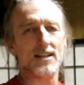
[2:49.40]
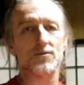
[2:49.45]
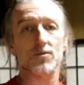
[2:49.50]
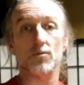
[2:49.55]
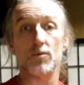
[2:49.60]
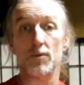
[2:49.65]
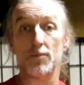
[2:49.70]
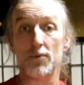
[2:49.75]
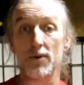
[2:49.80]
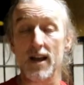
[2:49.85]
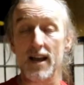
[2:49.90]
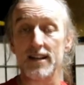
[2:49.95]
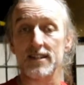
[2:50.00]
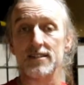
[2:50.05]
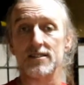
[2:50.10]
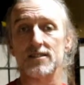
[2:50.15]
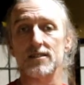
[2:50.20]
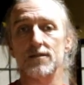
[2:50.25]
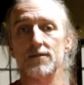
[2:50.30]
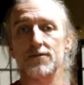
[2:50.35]
That's what we're
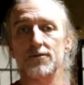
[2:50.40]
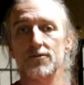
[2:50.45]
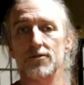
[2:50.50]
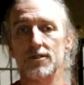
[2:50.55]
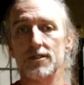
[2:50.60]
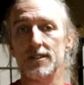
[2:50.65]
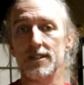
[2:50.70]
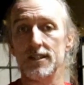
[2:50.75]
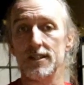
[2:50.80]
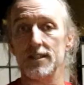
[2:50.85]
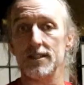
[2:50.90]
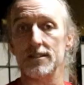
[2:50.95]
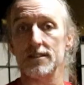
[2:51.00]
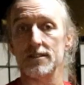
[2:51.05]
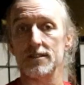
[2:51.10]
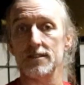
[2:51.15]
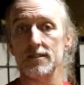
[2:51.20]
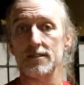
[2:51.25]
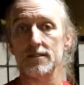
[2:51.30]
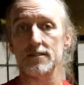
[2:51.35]
practicing for,
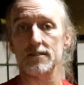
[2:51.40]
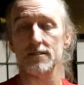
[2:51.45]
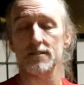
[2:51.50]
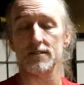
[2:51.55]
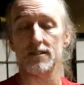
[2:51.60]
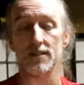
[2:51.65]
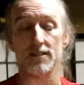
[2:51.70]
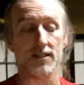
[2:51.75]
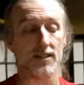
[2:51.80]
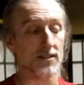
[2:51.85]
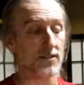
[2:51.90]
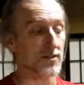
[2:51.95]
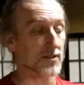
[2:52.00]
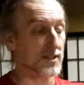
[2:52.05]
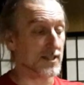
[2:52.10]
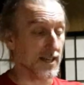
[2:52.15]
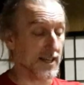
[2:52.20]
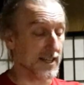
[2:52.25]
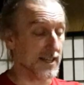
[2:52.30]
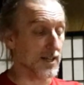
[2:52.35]
yes? The
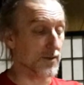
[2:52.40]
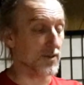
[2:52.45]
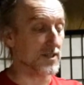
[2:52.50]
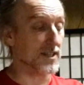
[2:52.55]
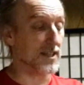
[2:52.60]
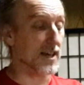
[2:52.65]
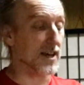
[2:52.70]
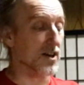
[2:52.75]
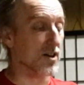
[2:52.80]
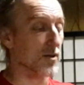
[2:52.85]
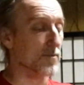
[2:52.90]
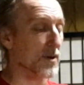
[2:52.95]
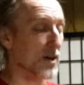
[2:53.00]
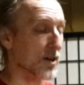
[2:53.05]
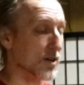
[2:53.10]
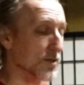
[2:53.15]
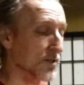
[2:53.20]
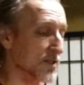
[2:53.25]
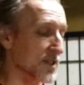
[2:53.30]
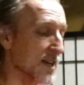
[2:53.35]
lethal intent. And then with the
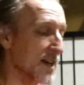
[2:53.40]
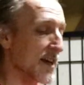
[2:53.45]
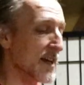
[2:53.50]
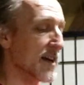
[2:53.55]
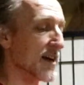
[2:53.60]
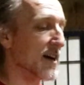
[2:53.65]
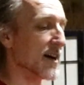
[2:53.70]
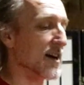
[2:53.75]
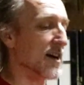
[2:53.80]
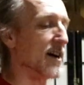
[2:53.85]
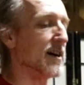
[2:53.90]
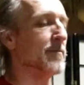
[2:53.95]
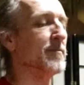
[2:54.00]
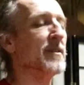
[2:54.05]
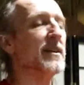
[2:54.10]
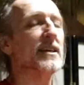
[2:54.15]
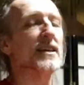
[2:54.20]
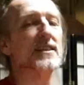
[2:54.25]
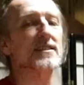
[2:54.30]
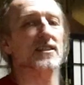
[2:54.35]
elbows,
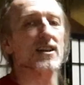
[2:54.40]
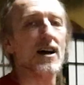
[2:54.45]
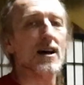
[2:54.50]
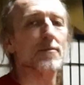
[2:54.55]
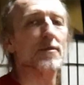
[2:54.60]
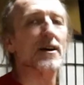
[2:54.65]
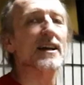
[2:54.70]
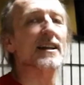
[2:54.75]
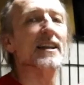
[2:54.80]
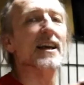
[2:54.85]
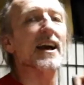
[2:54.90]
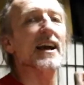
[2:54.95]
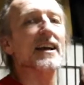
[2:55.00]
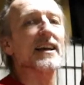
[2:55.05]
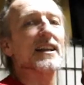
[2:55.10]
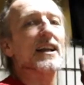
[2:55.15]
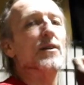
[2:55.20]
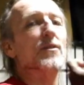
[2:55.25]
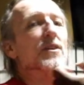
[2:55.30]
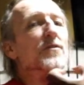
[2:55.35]
he's got my
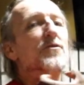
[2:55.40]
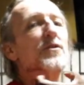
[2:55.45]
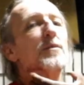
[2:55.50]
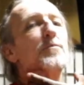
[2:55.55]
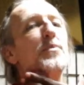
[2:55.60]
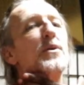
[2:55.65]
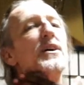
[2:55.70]
neck, and I went